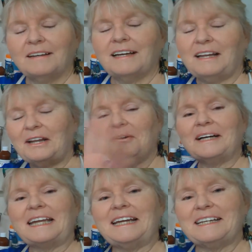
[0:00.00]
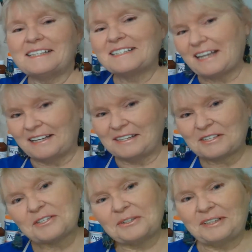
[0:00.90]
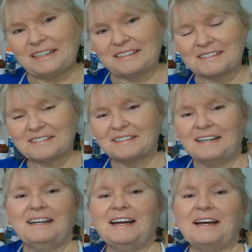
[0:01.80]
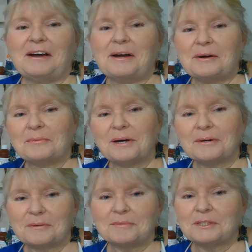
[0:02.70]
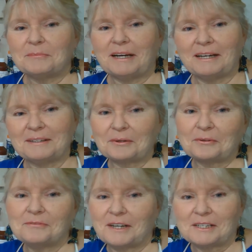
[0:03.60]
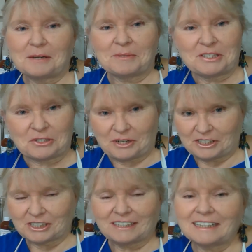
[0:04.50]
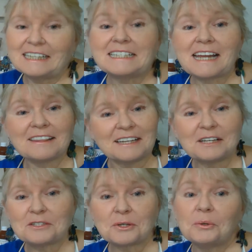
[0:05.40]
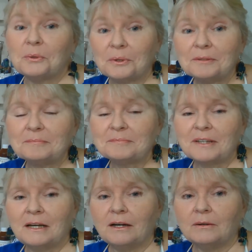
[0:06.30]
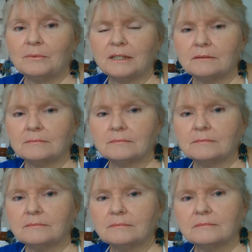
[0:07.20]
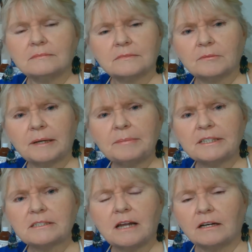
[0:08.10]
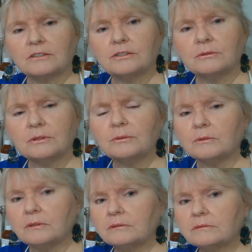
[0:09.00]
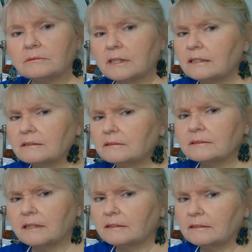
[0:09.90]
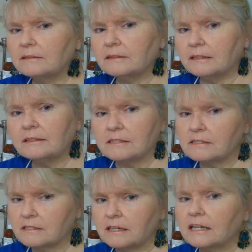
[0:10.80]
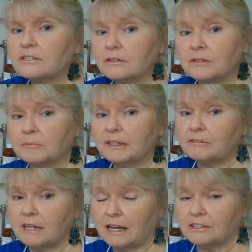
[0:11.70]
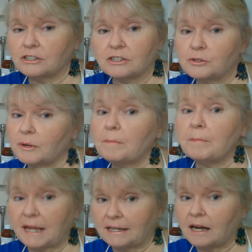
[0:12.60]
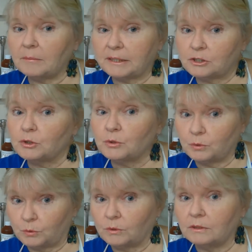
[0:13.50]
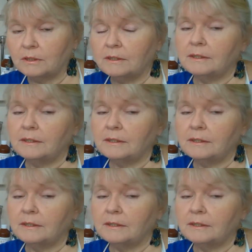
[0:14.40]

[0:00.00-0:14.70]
Hello again, science students. Welcome to my little fun demonstration. At least I think it's cool. Well, or maybe it's not too cool. I think this is an exothermic reaction, so it may not be too cool,